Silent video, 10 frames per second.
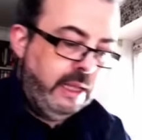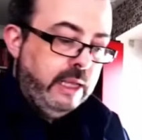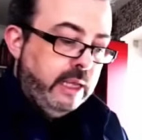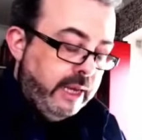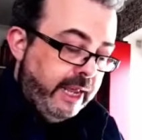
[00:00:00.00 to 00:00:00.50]

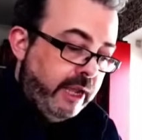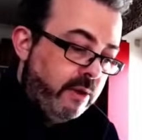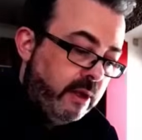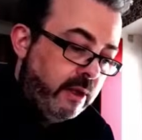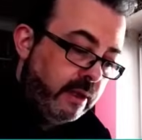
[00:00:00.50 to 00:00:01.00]

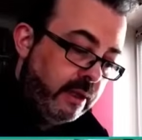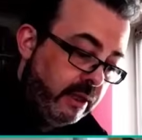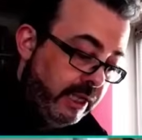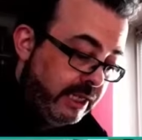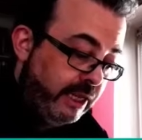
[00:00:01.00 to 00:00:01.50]
Now,
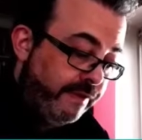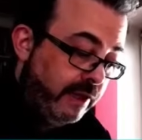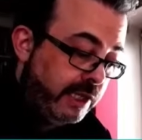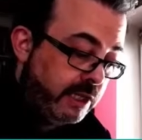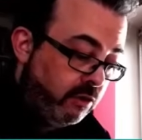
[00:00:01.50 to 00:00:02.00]
these
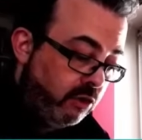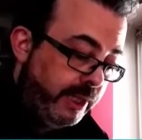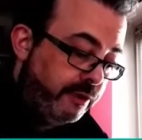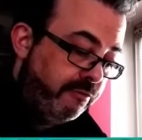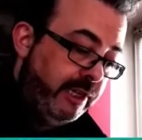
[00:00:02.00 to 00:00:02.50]
leaflets are always
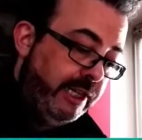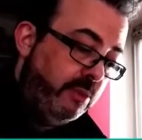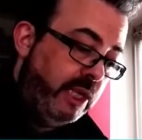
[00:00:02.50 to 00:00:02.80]
really well